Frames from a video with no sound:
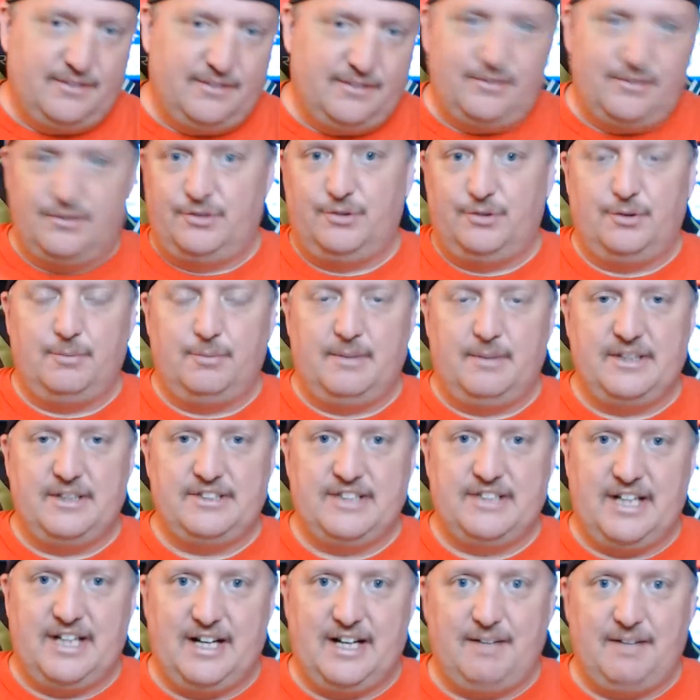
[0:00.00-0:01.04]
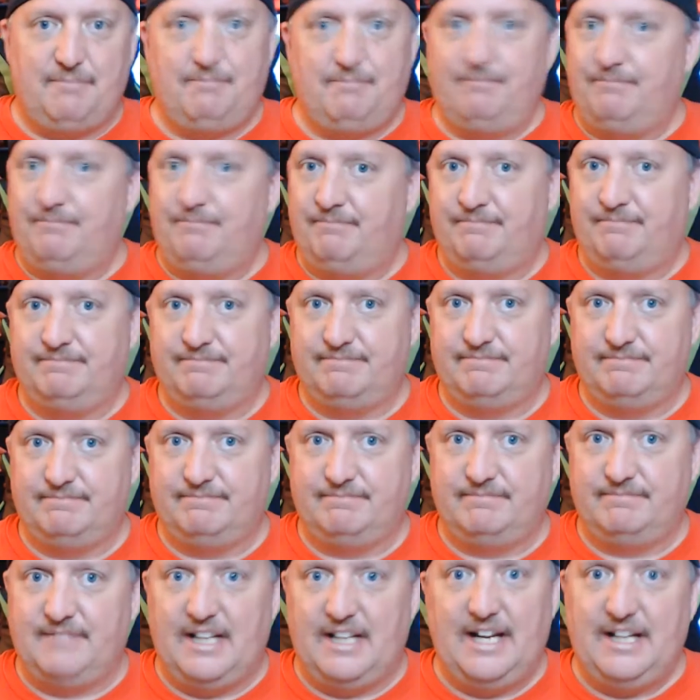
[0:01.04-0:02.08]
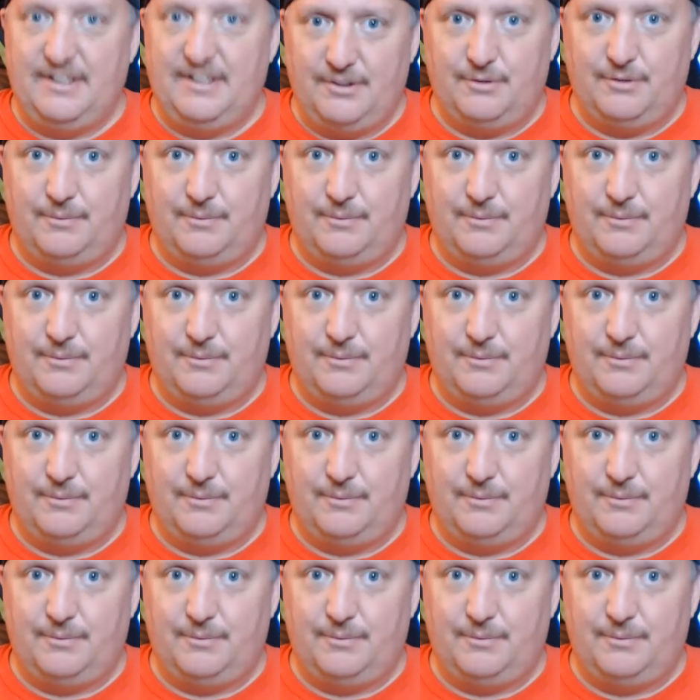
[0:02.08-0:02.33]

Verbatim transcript: doing my job that I do.